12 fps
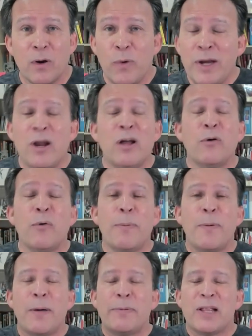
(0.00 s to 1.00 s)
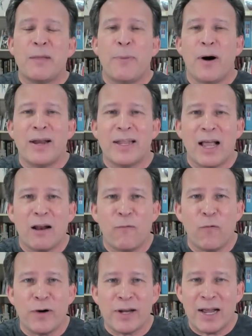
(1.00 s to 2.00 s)
We know the Republican Party in
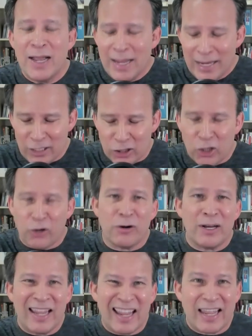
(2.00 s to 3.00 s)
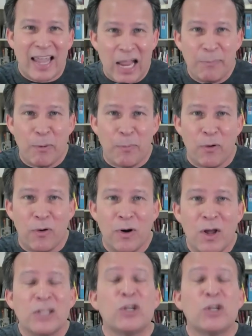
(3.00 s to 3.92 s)
California is currently incapable.